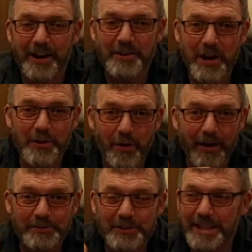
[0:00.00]
I know that
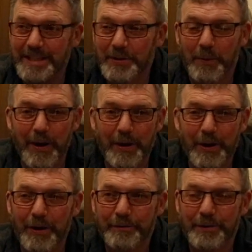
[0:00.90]
I've seen quite a
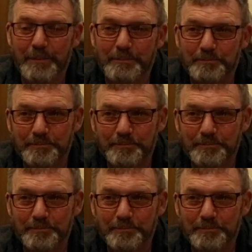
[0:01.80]
lot of them.